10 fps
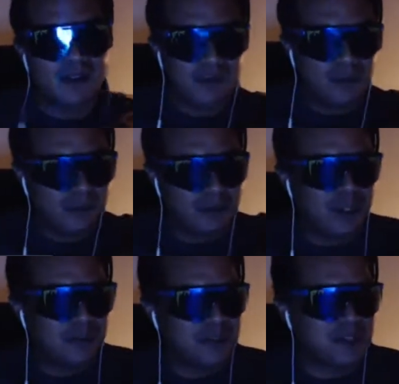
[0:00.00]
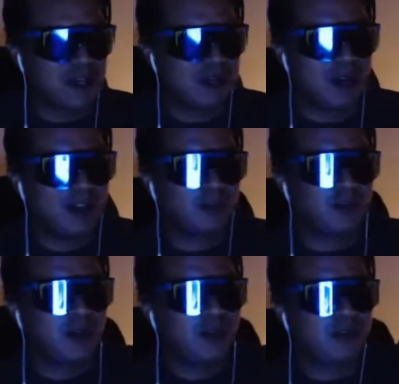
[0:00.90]
When was SummerSlam? Last
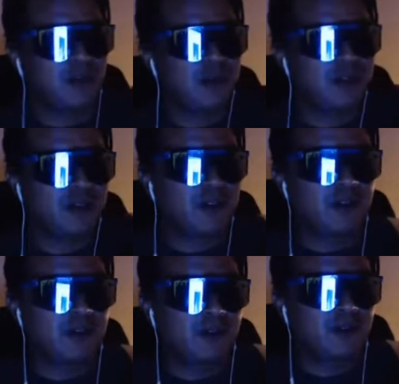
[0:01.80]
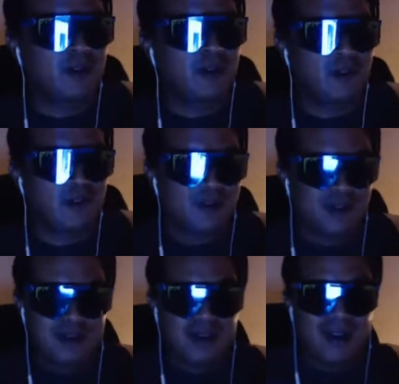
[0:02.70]
week? 2 weeks ago?
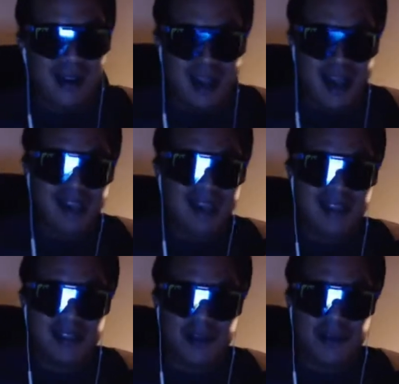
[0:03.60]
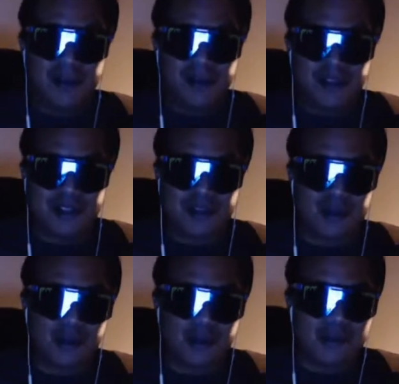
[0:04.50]
AEW did
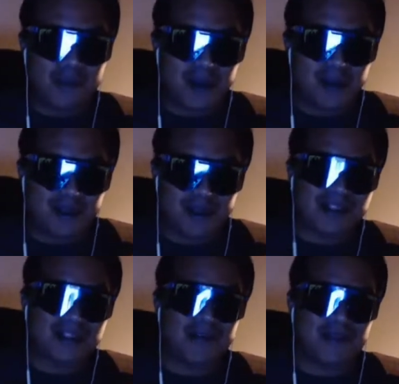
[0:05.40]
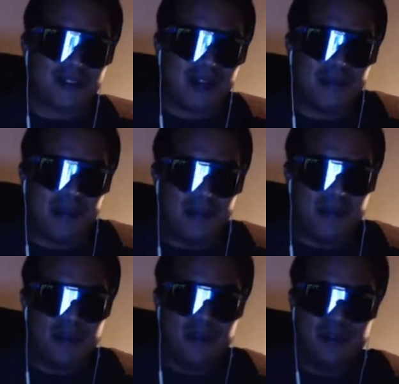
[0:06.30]
so much better than that SummerSlam
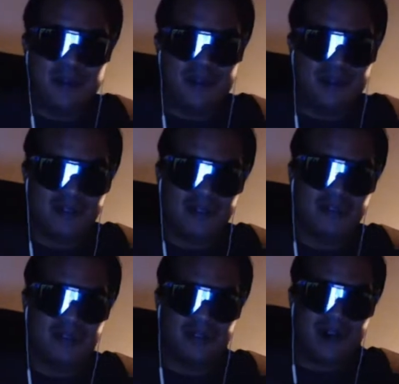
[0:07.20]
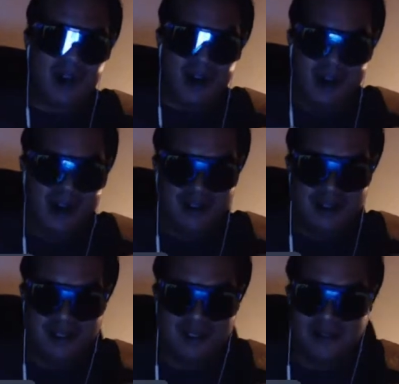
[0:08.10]
pay-per-view.
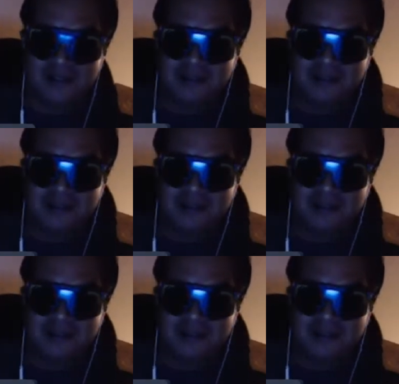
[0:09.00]
Honestly.